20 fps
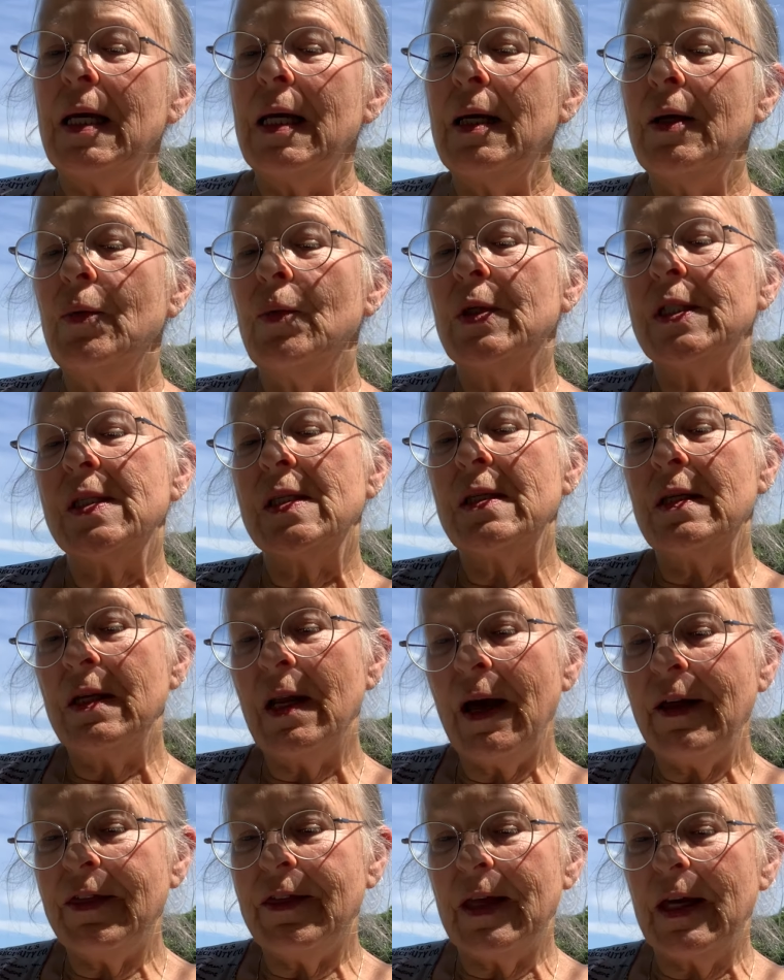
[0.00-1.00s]
It was
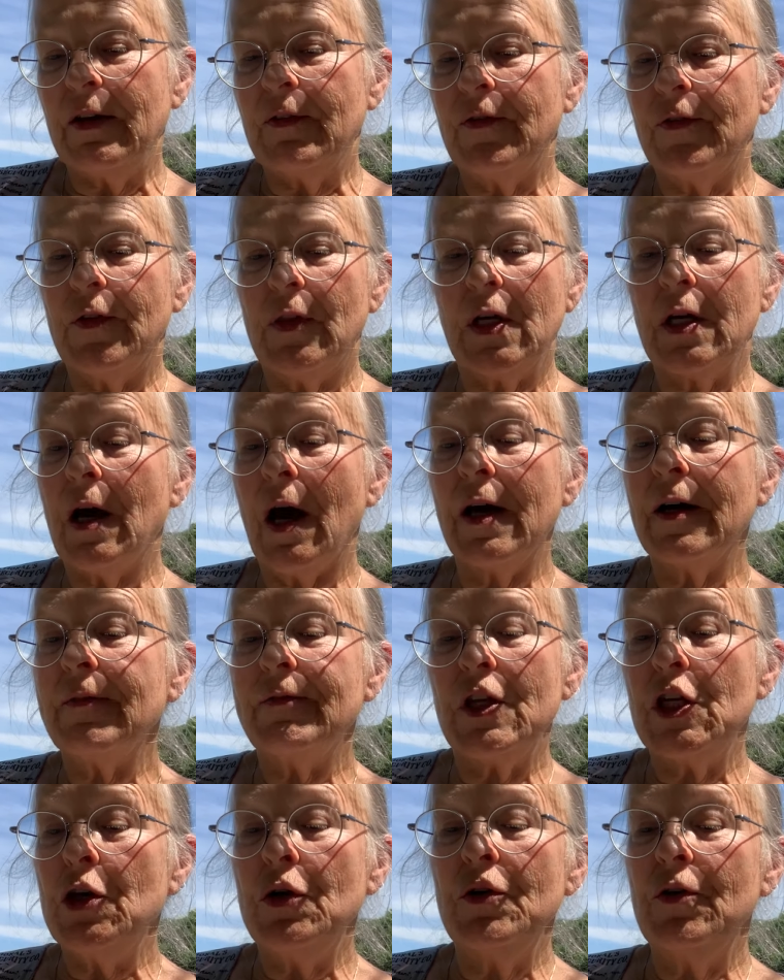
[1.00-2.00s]
nothing for the God
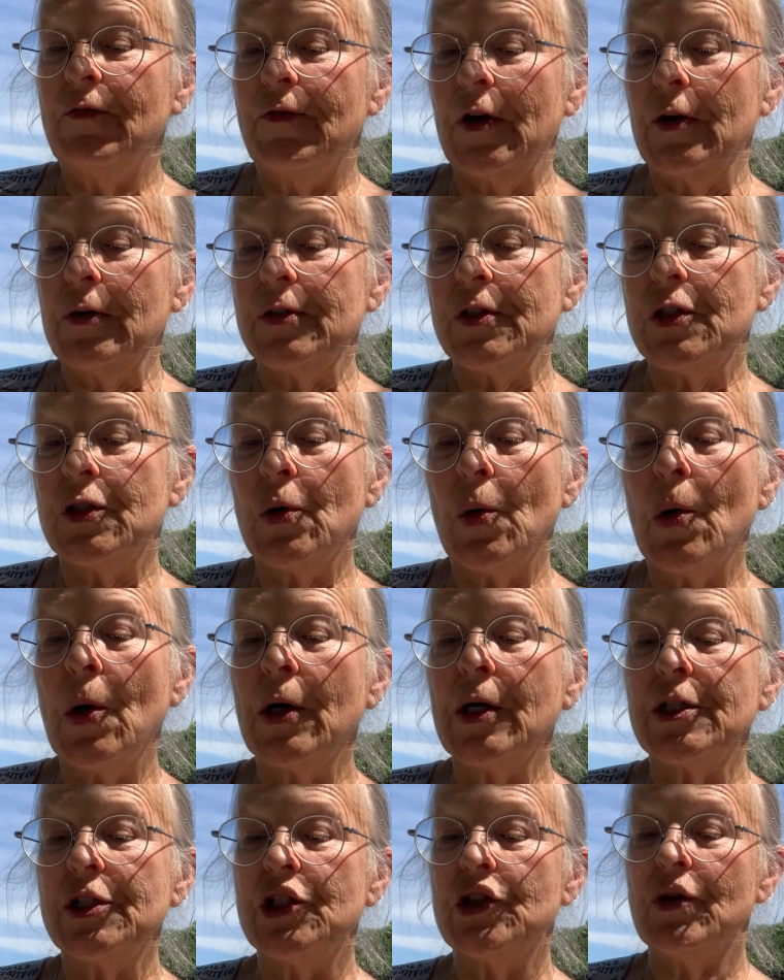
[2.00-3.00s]
of the universe to
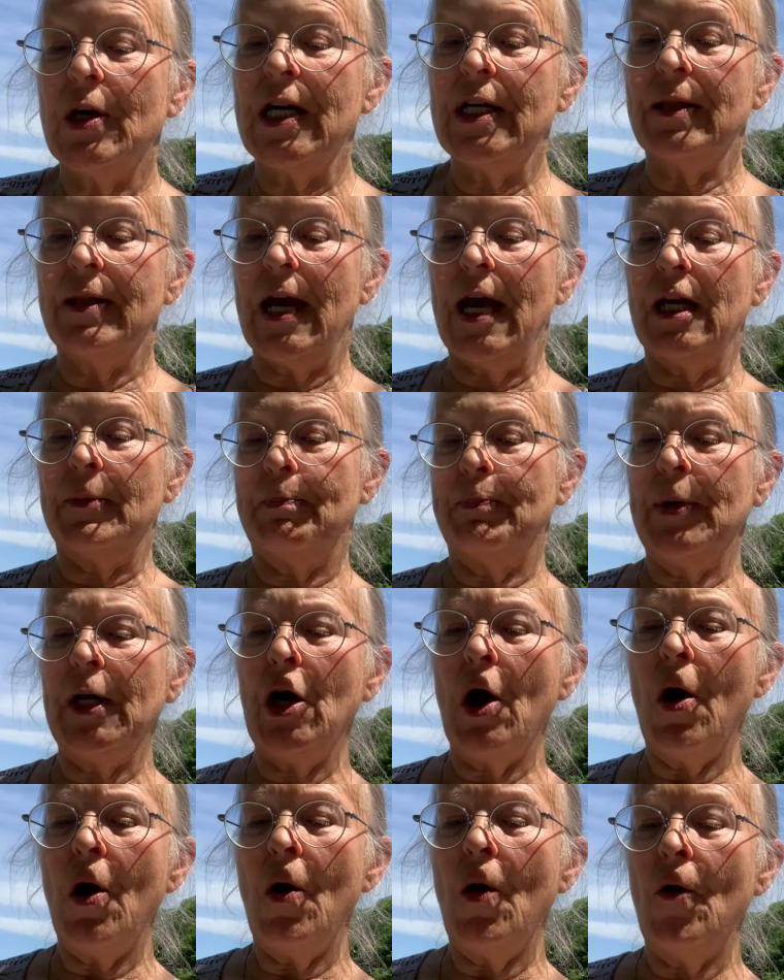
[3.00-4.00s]
orchestrate that big
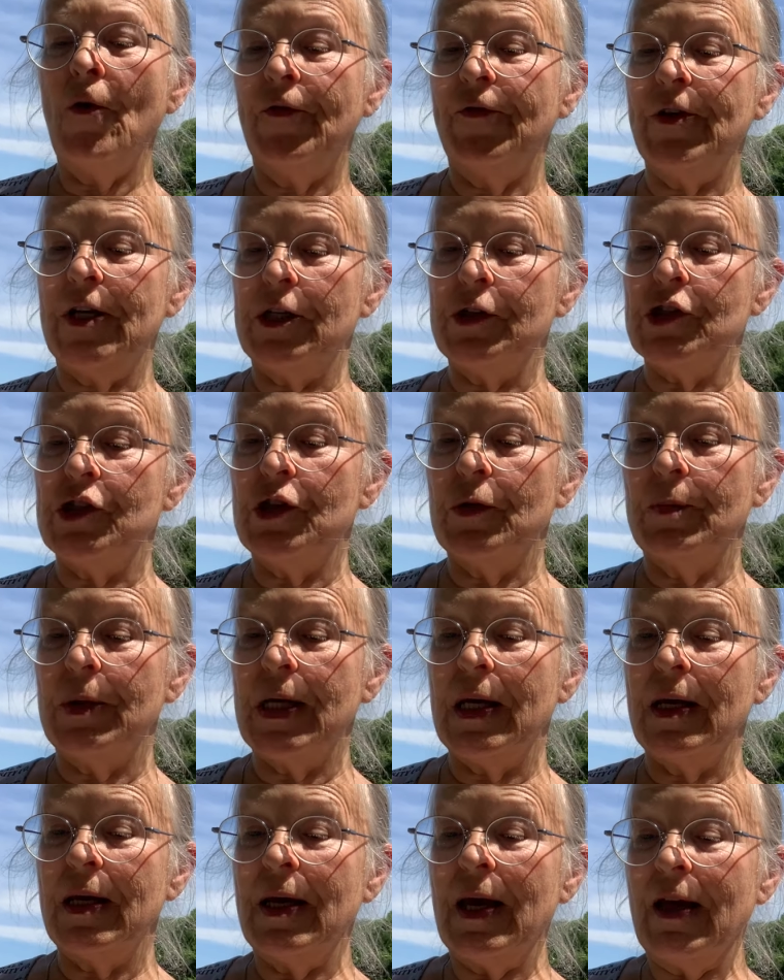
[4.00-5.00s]
old fish to
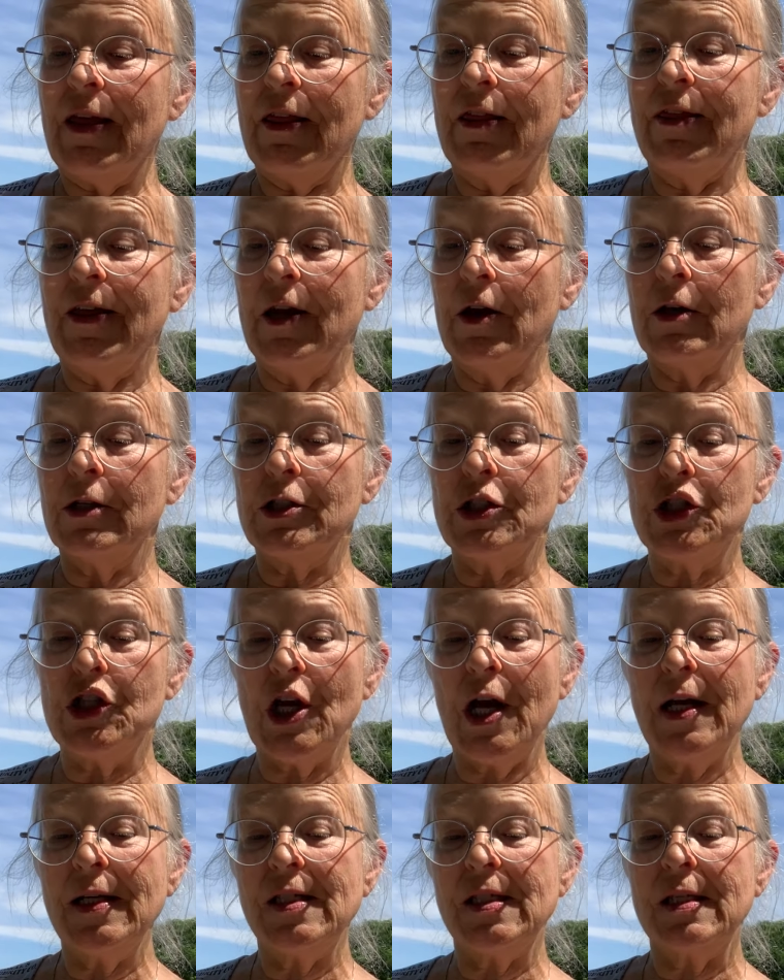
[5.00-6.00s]
be there
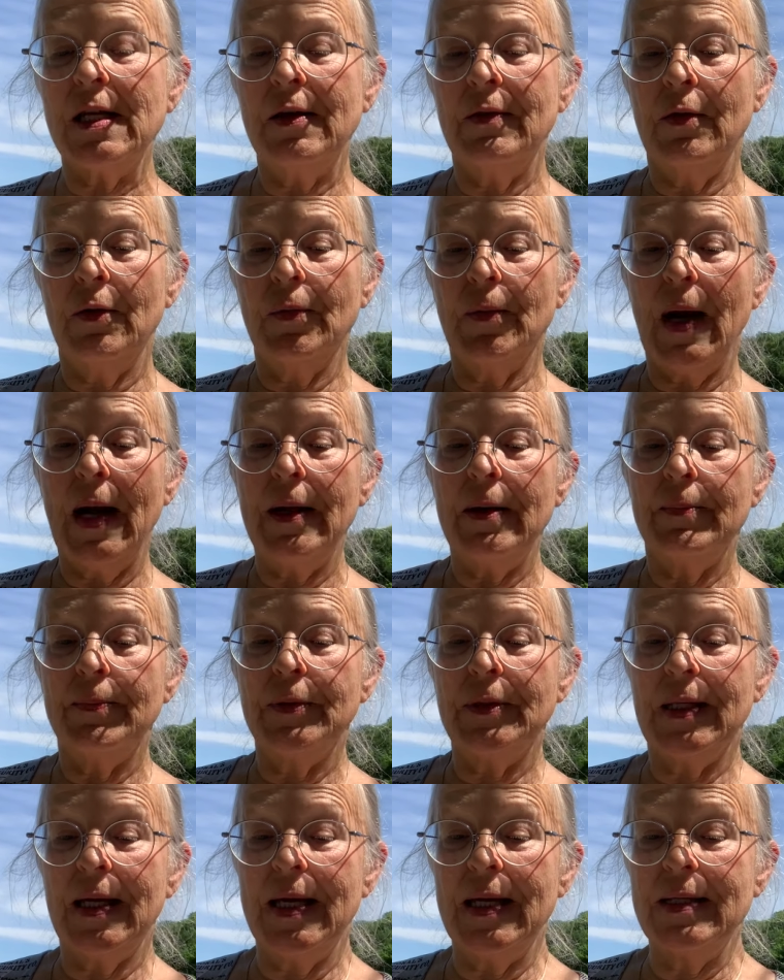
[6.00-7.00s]
just in the right
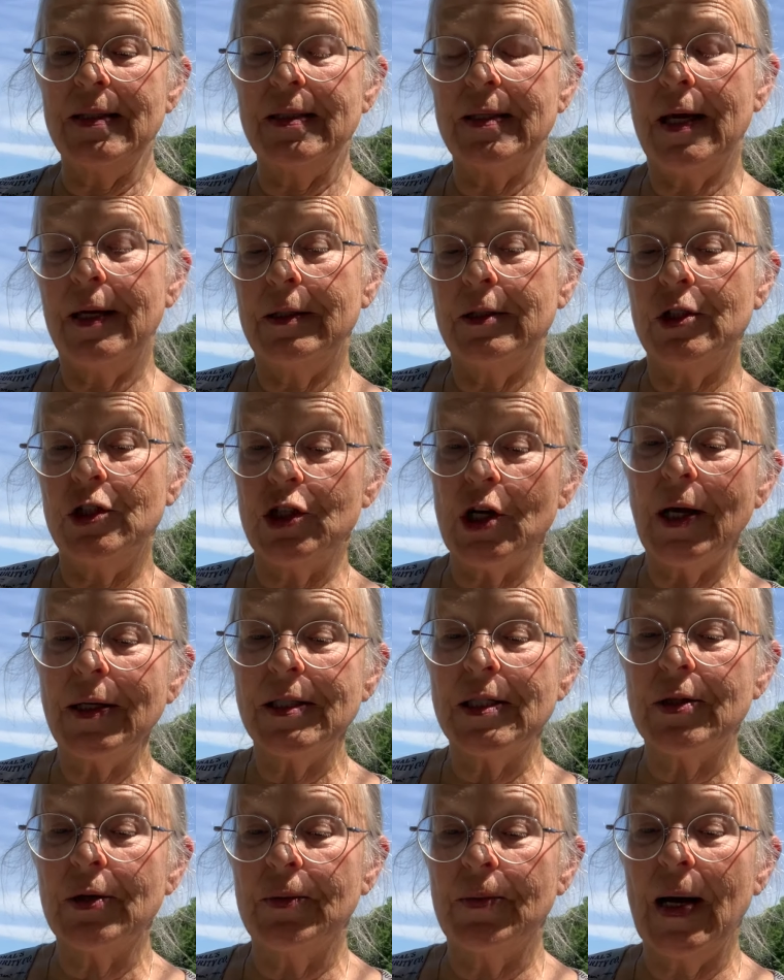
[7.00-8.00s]
place at
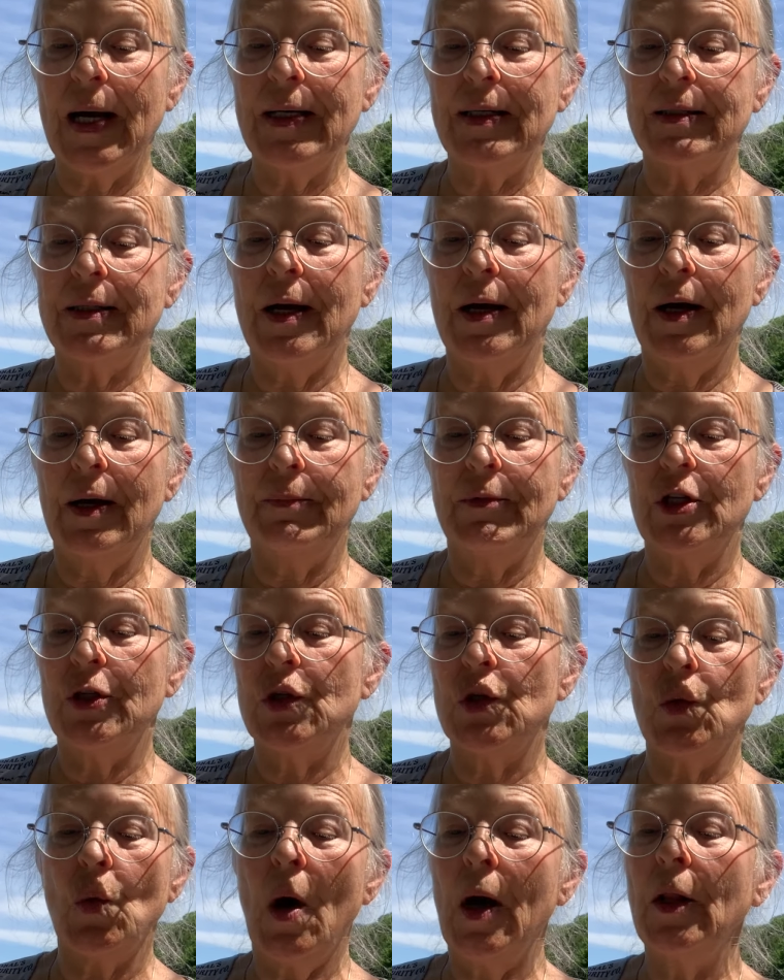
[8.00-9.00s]
just the right time to
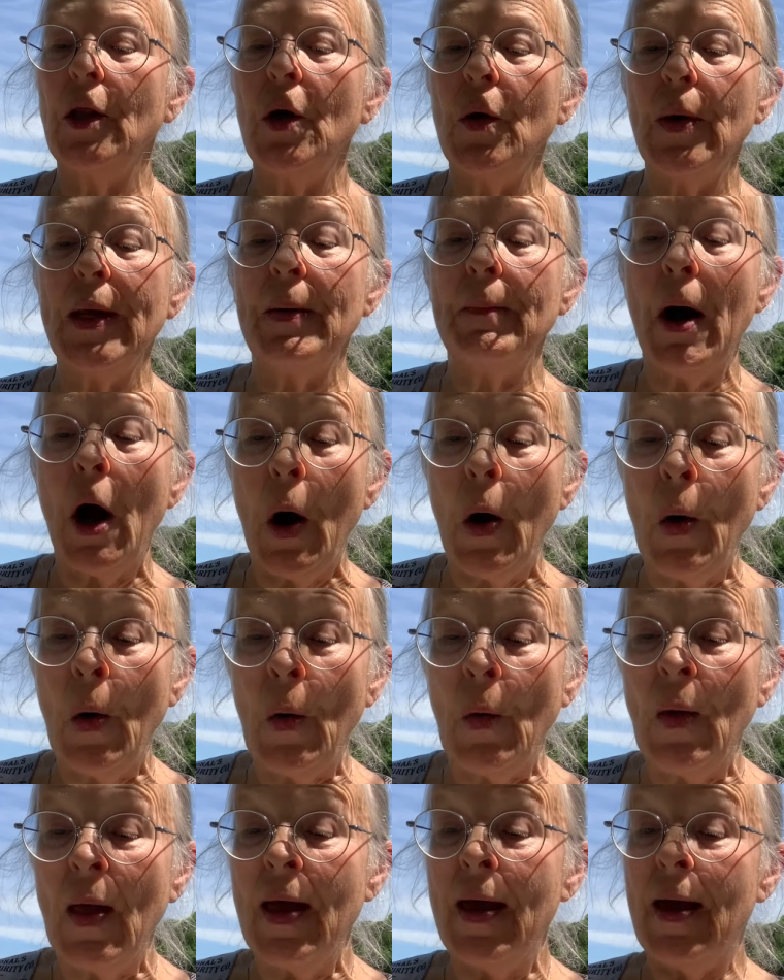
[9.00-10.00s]
swallow him
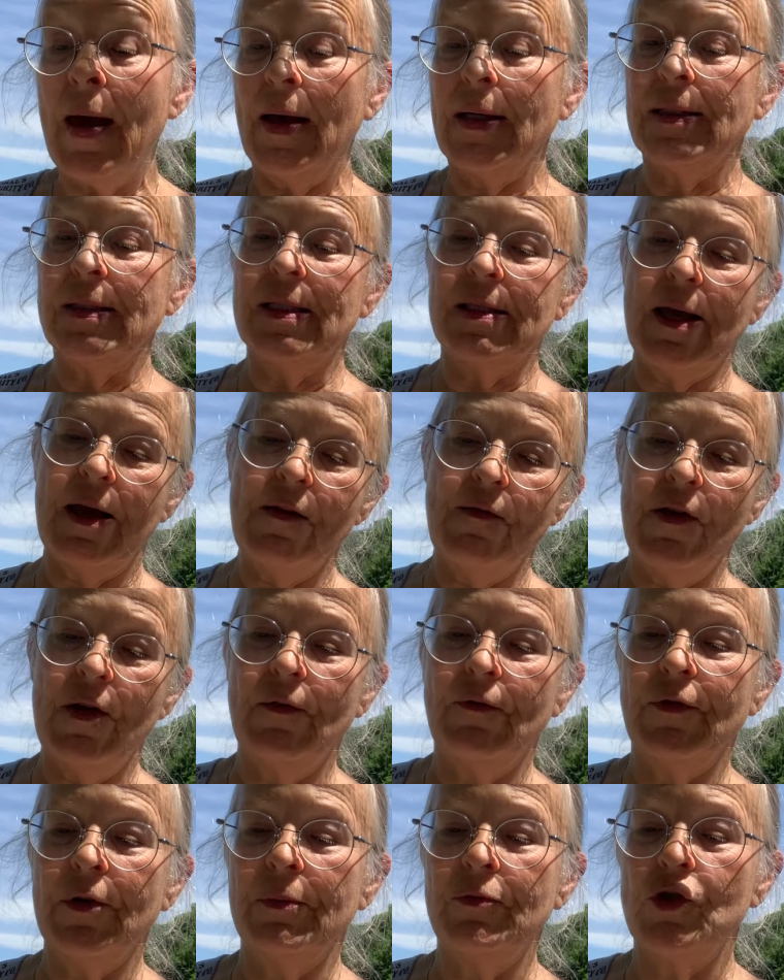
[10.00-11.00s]
whole and save
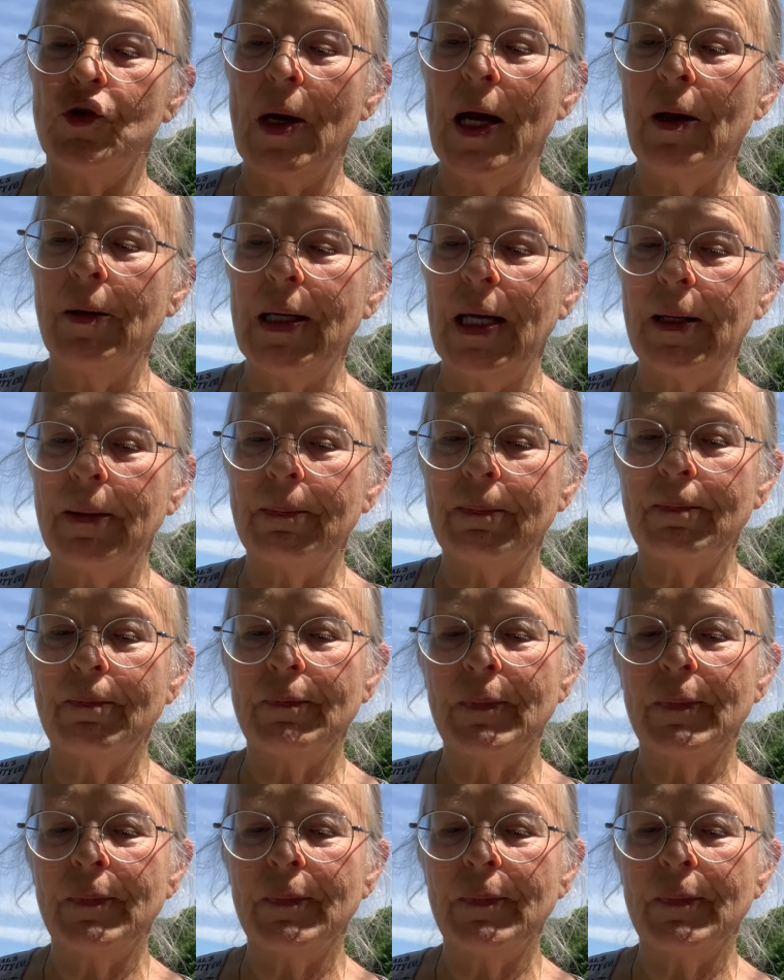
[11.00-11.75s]
him from drowning.